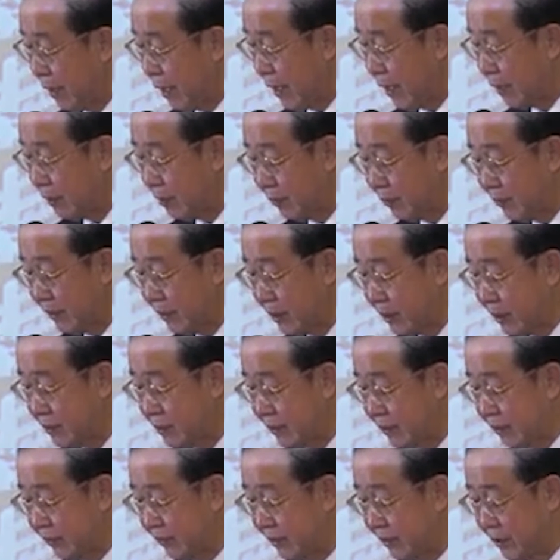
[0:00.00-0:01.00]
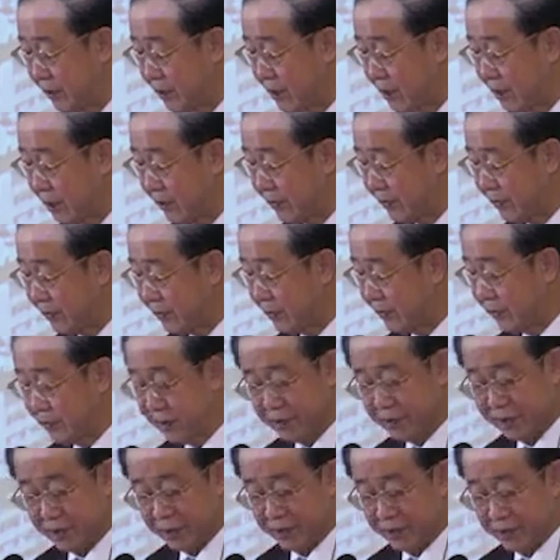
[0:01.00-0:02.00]
Accommodative economic
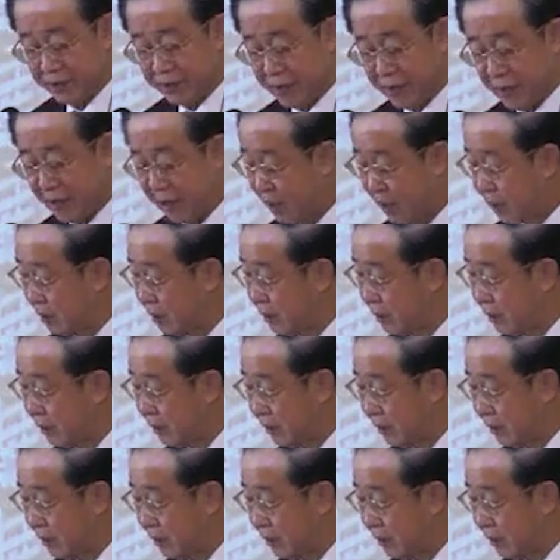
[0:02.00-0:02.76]
policies are